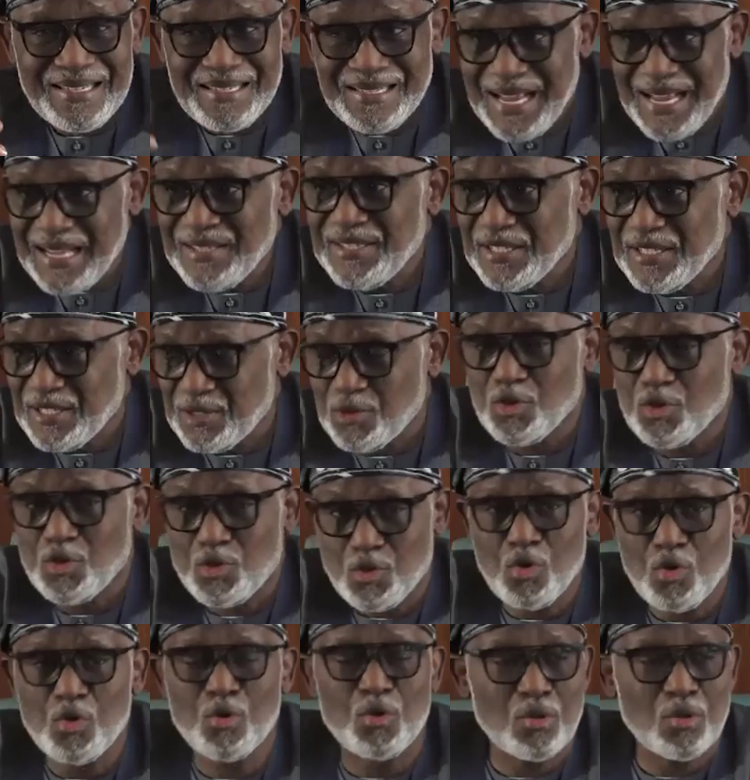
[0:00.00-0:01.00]
Yes, it is
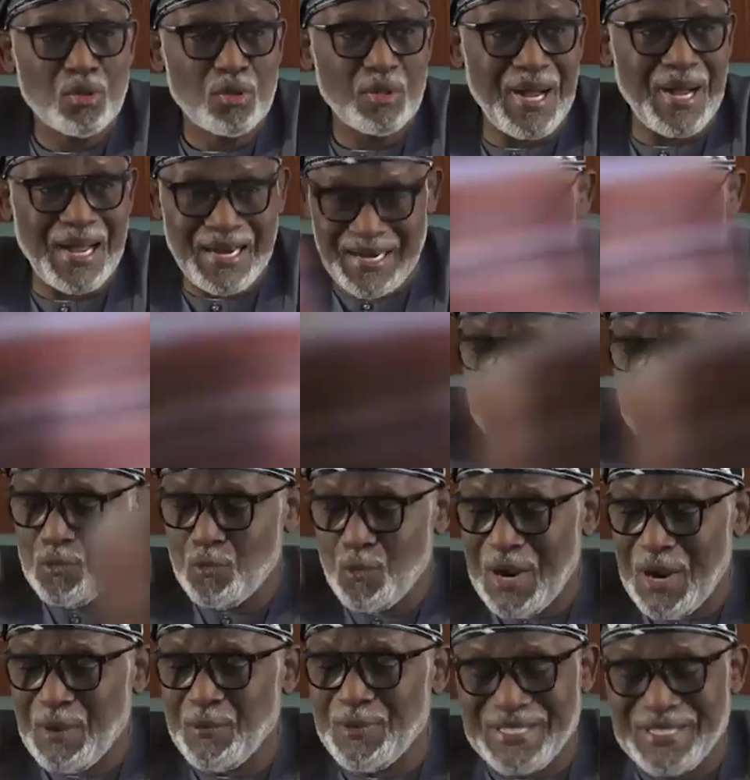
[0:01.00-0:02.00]
true. And they
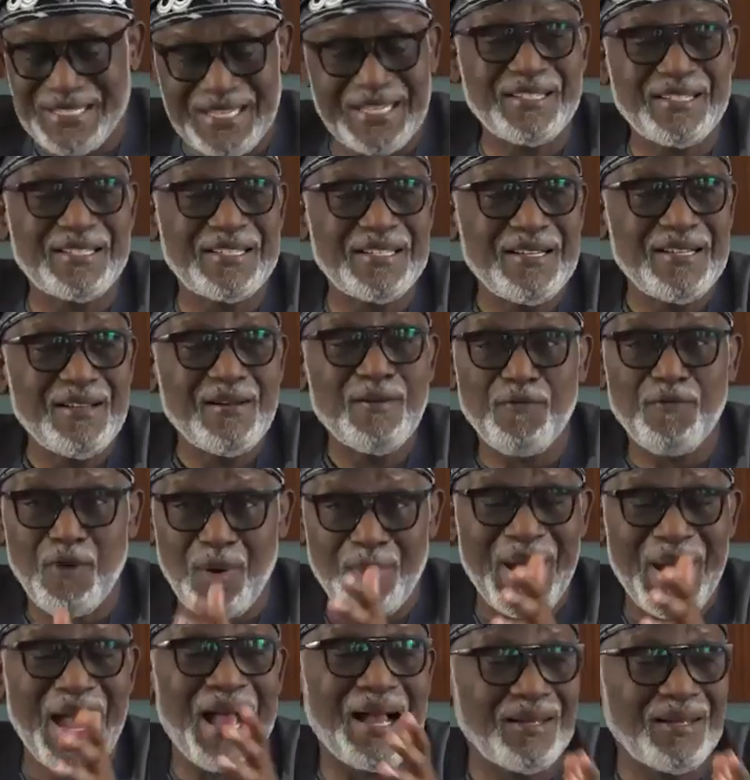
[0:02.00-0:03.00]
even went with it
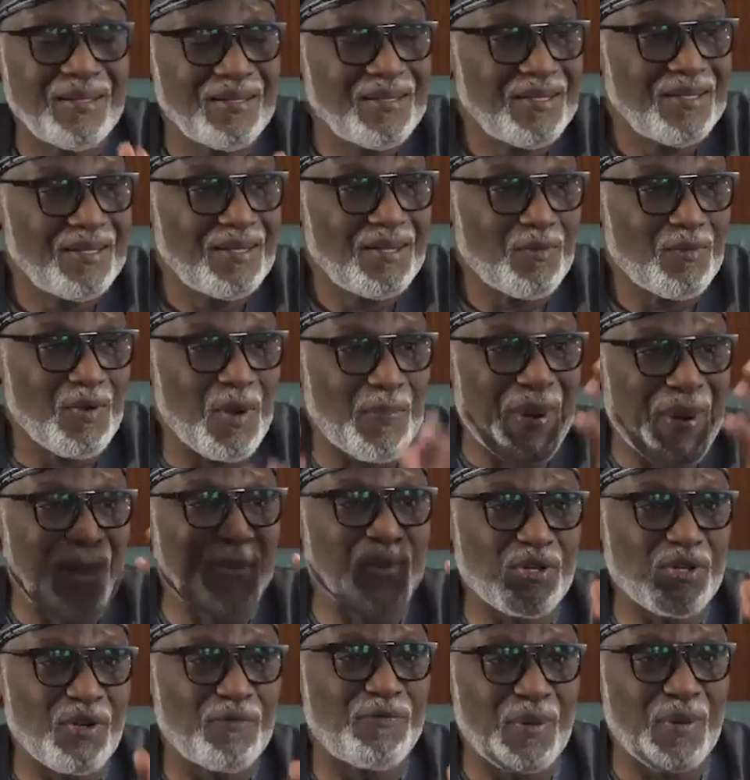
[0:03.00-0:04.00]
from here, with
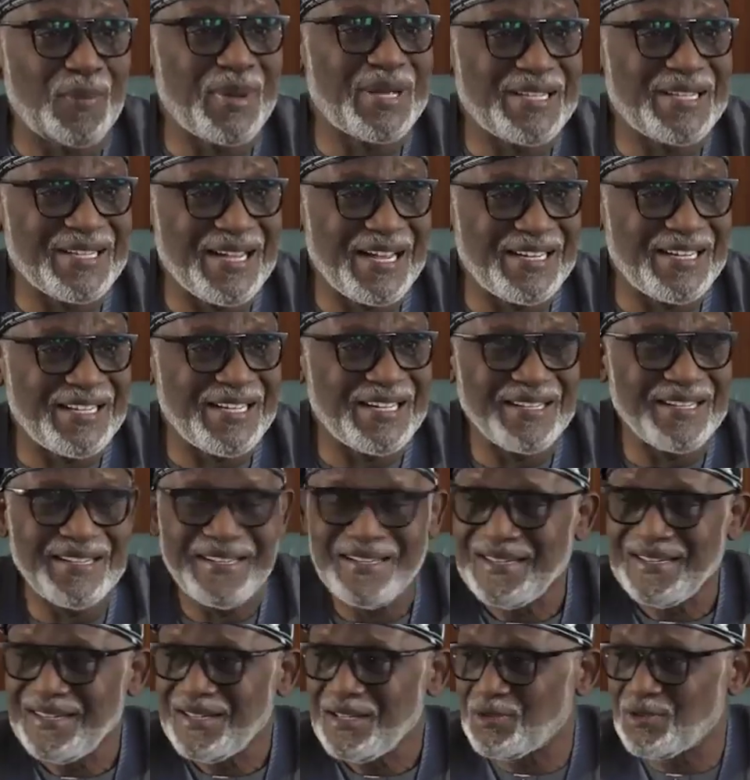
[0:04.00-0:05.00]
permission from N D L E A.
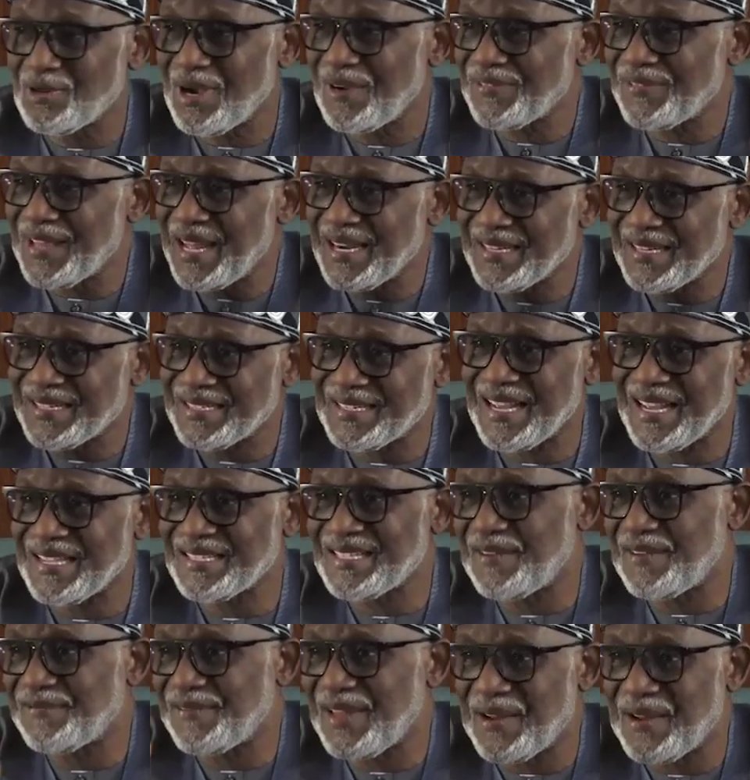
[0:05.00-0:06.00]
So after the
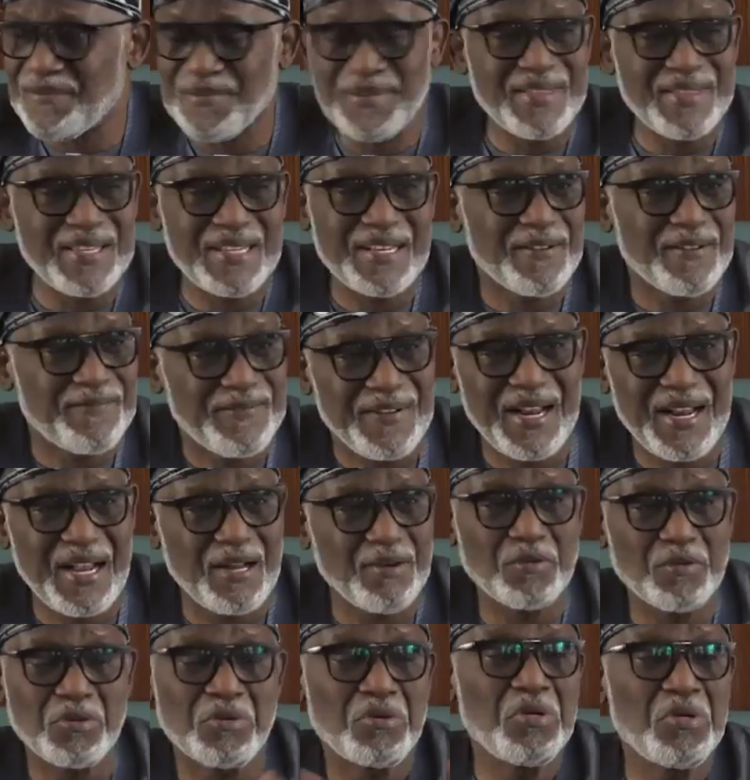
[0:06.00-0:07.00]
test, after everything, they
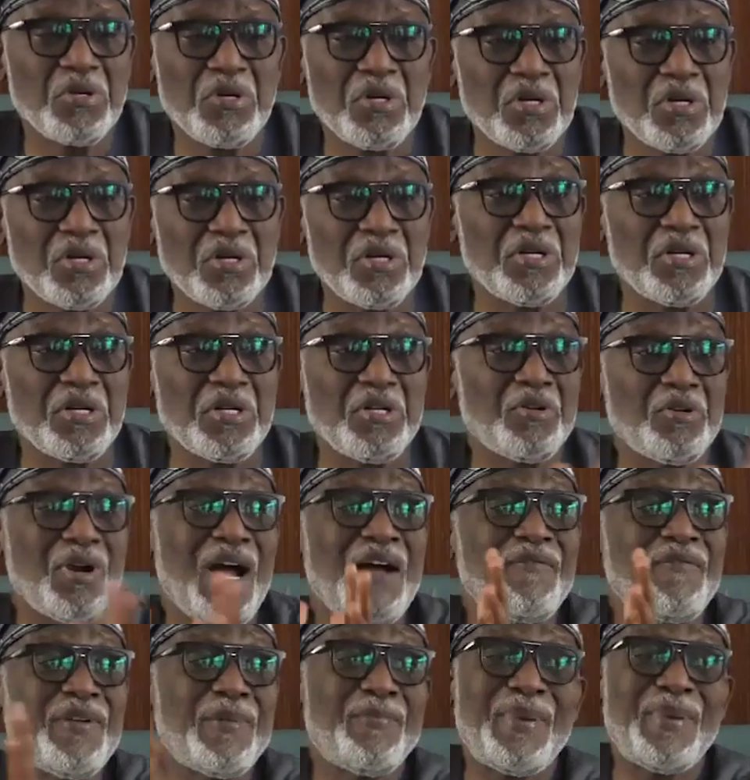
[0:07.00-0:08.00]
felt, look, you
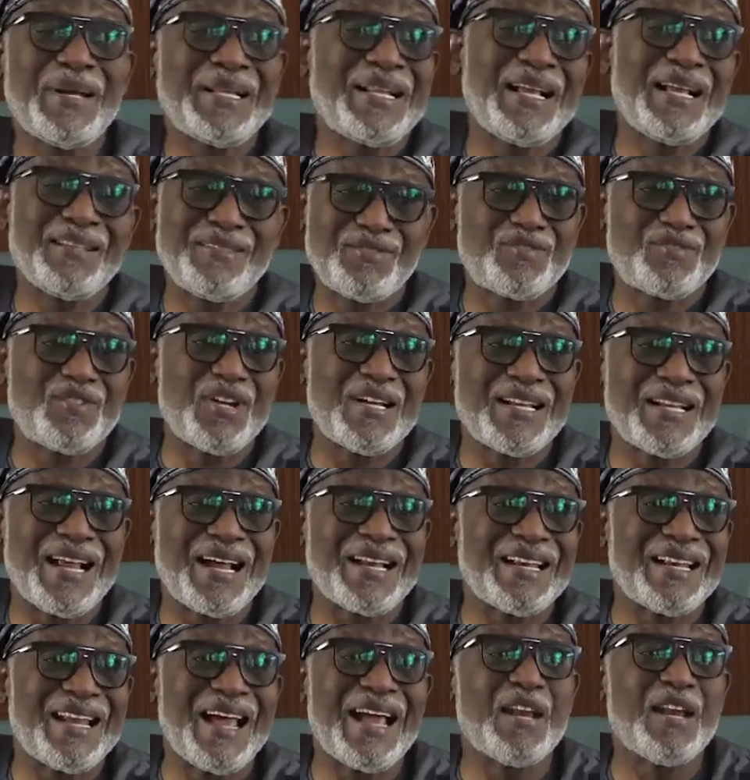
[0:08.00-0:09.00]
have a better strain
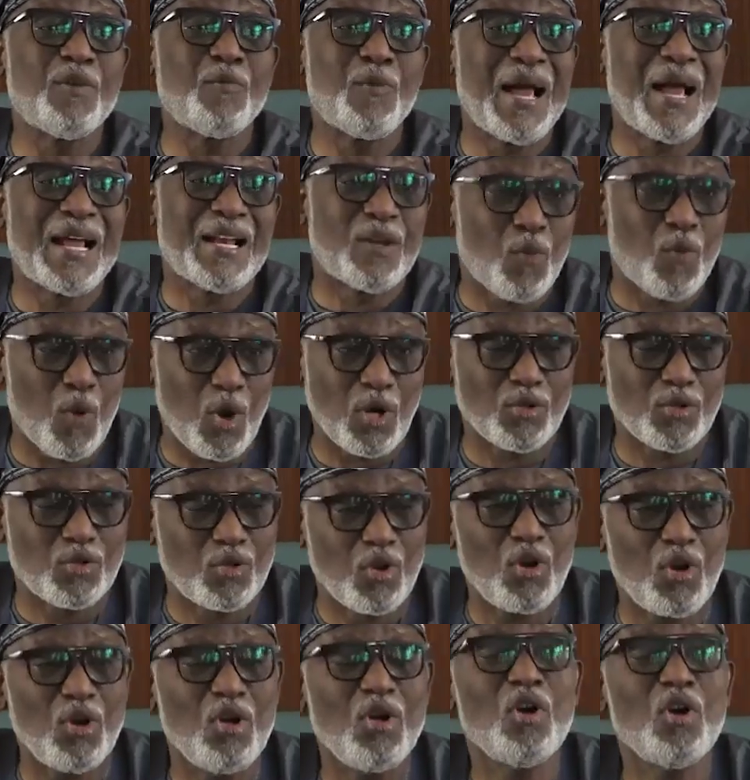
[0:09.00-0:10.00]
than anywhere in the world,
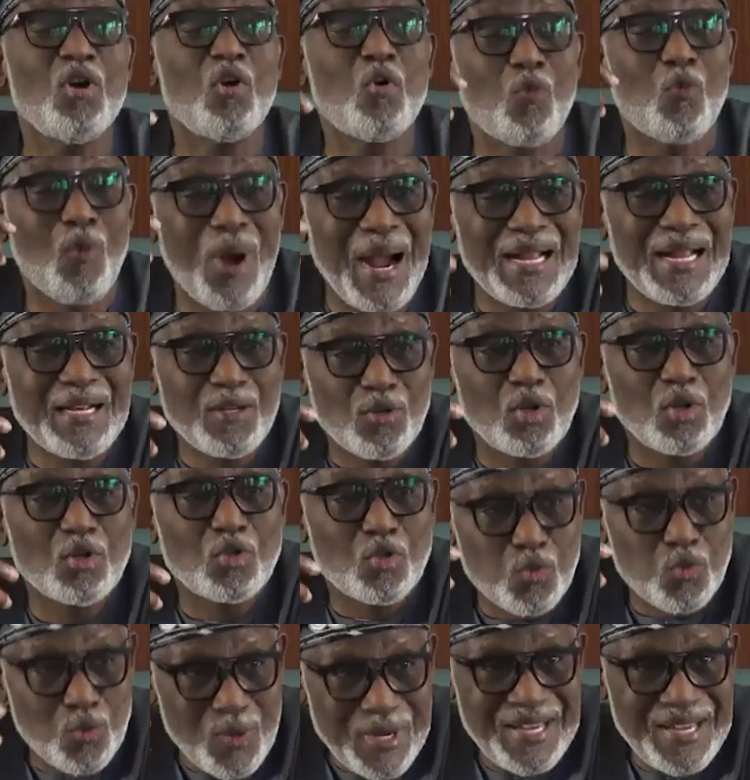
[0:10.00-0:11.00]
so why
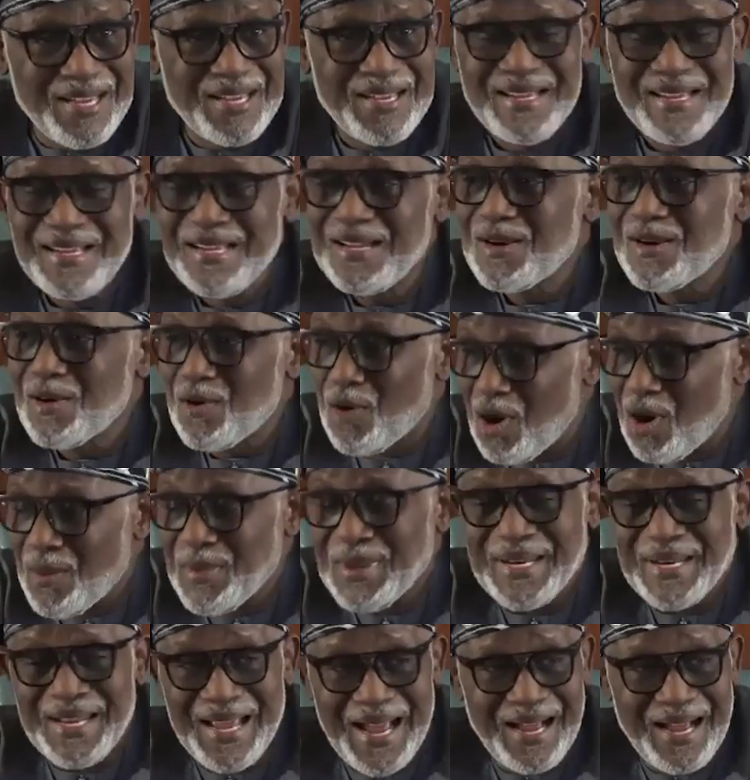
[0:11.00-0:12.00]
don't we
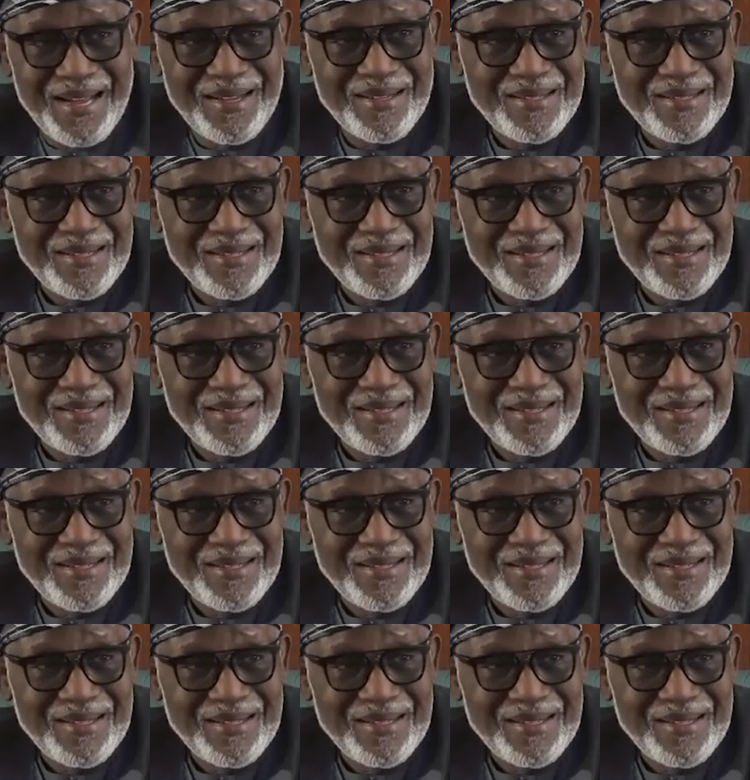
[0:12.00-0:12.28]
come in here,